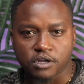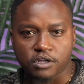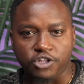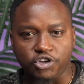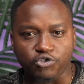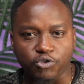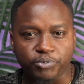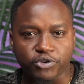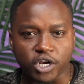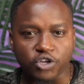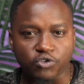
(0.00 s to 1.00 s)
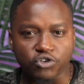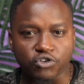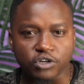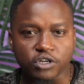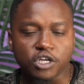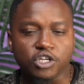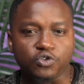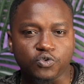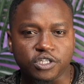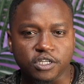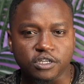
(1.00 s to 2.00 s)
the European Union you
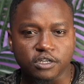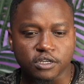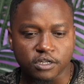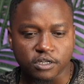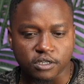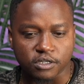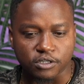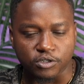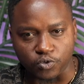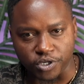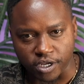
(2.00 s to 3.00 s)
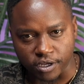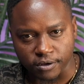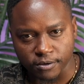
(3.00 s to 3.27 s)
see today.